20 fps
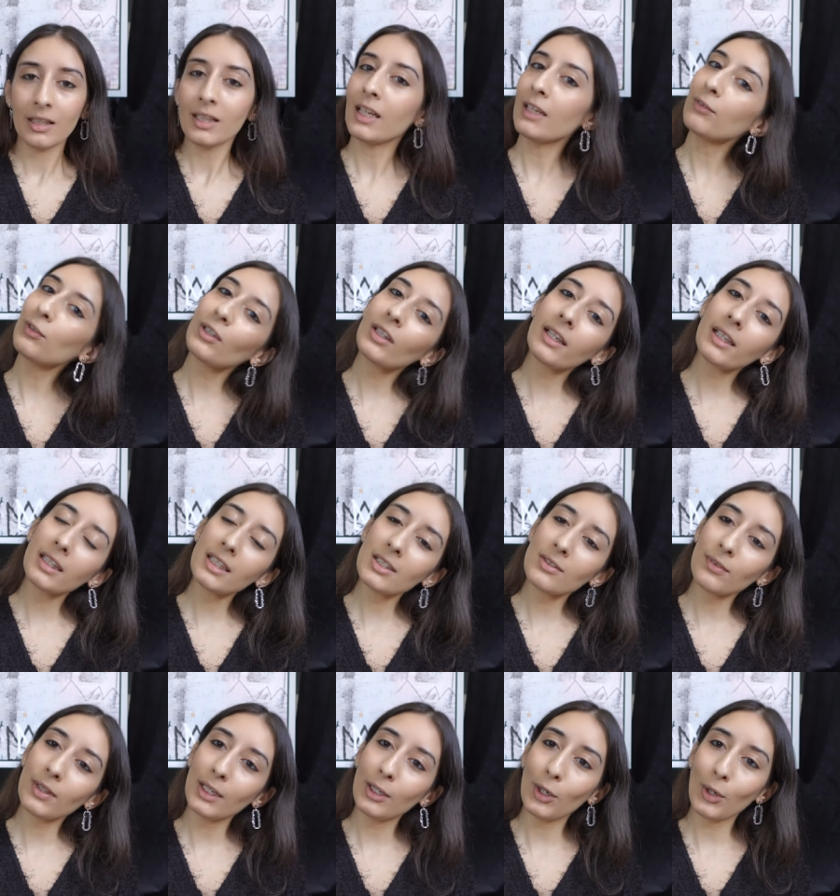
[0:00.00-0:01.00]
If you like
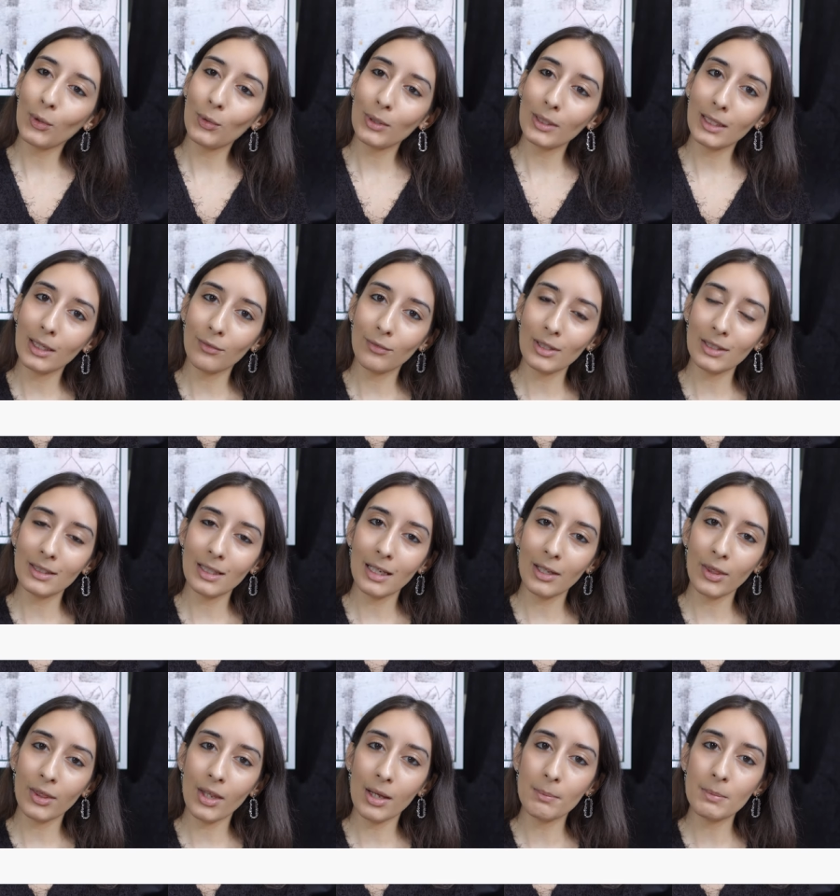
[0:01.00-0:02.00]
this video, give it
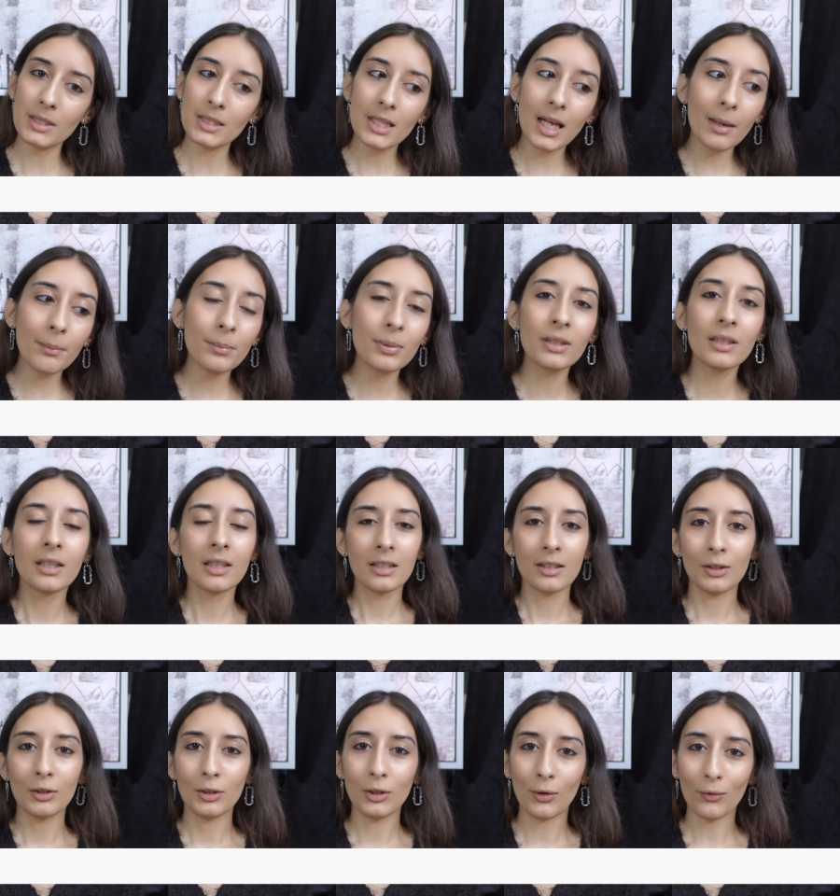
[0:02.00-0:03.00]
a thumbs up.
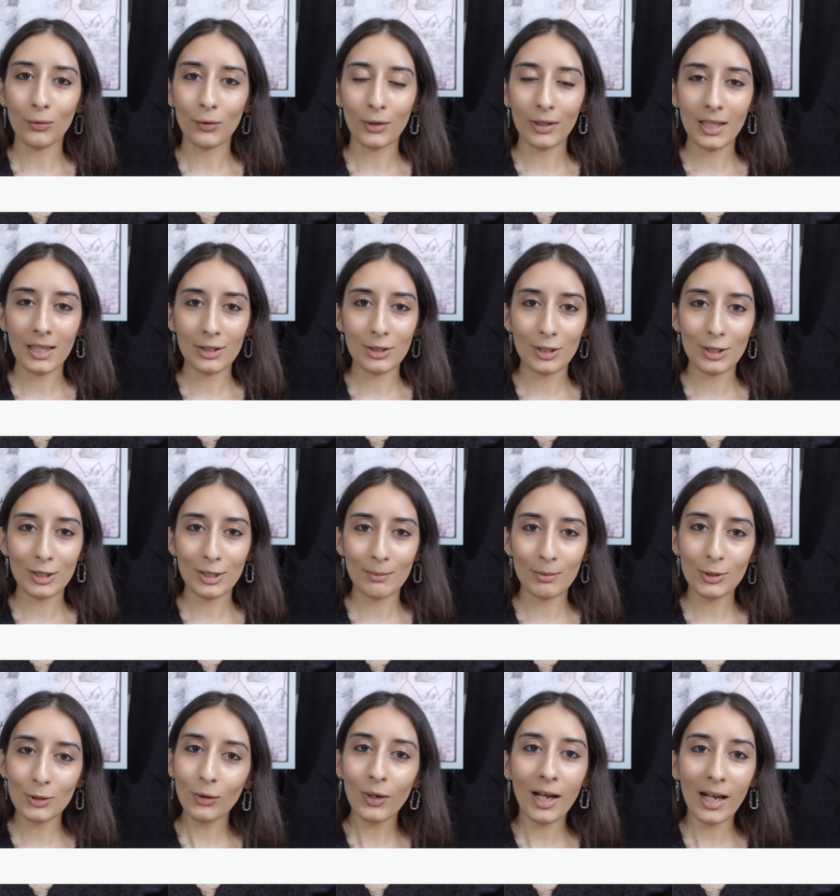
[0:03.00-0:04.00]
Don't forget to
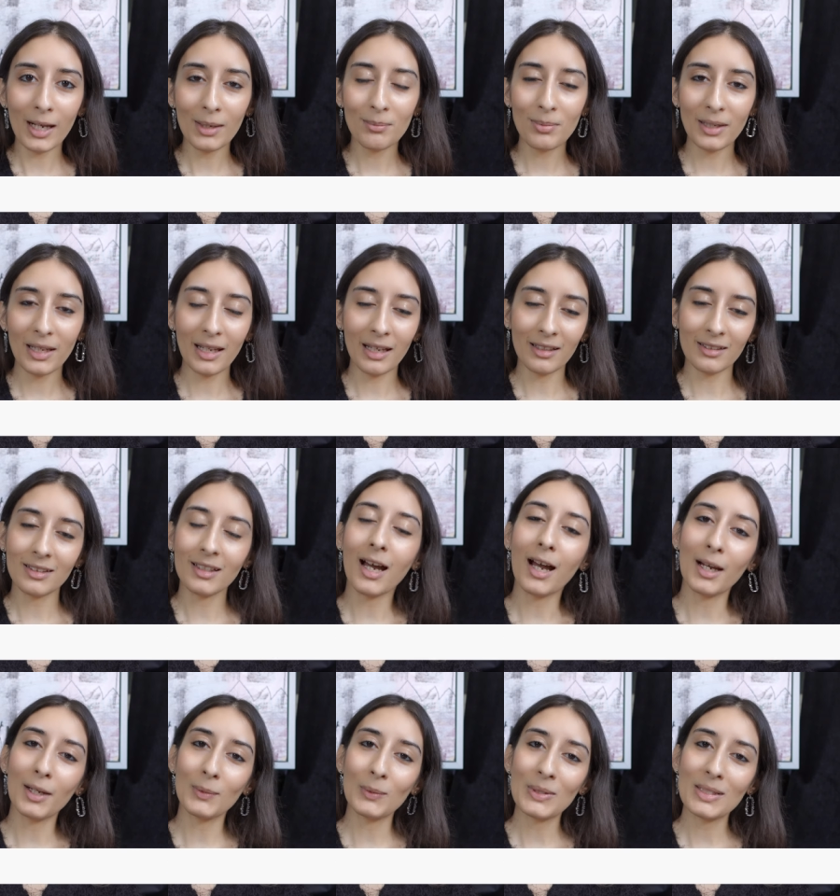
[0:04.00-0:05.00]
subscribe, and
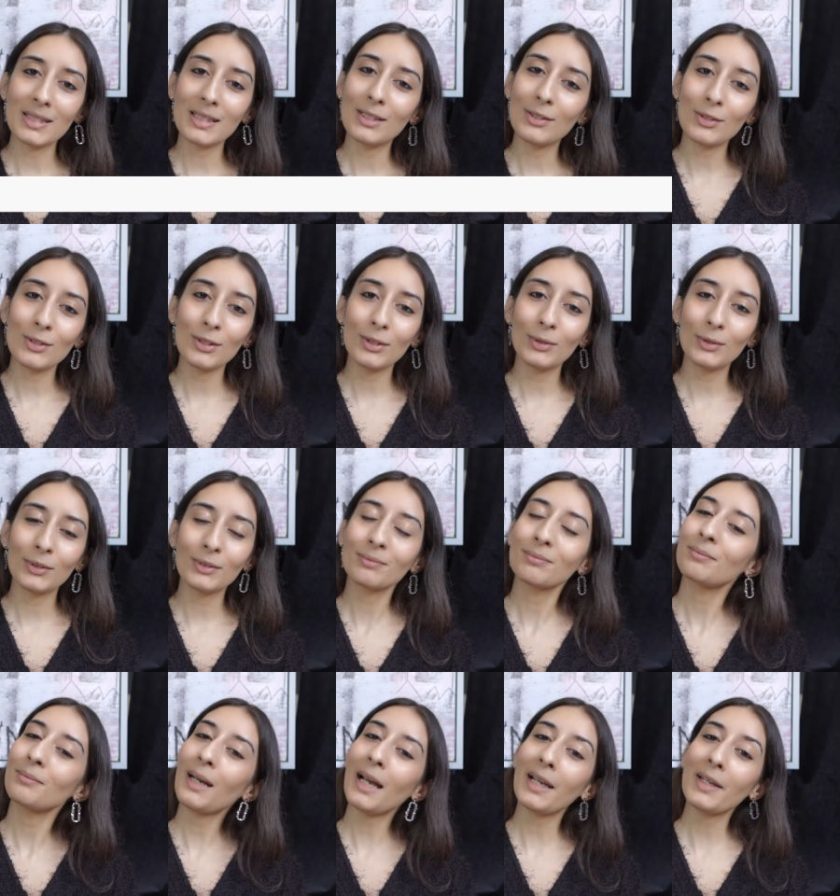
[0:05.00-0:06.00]
I will see you soon.
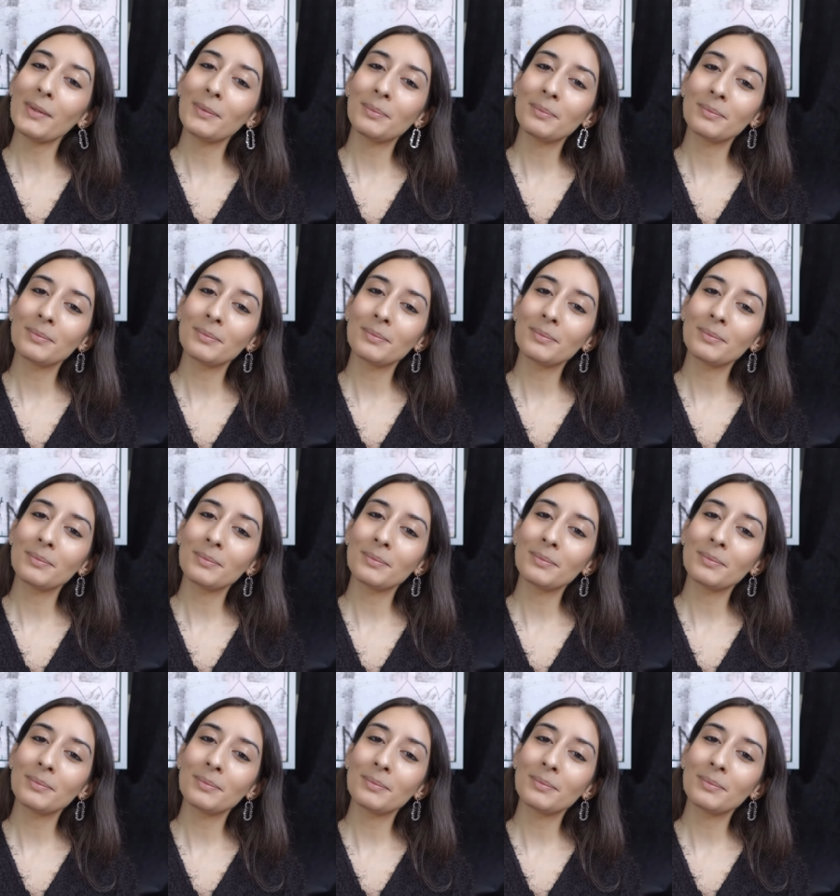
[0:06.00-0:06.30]
Bye!